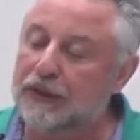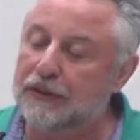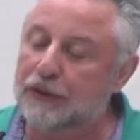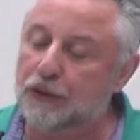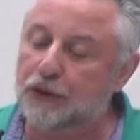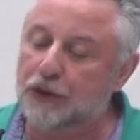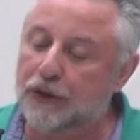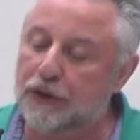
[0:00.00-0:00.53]
that the
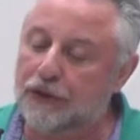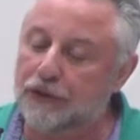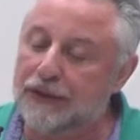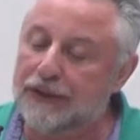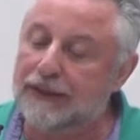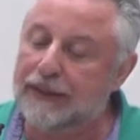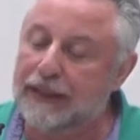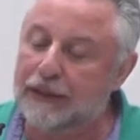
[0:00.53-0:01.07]
church
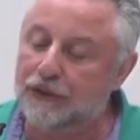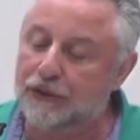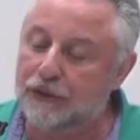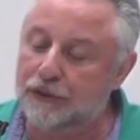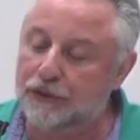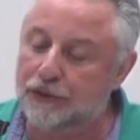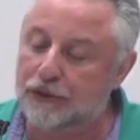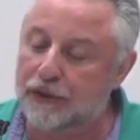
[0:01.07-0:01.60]
is a national
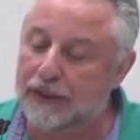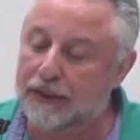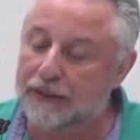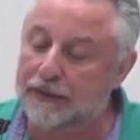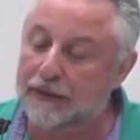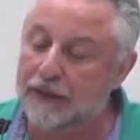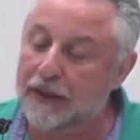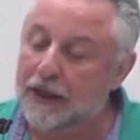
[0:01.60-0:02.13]
shrine,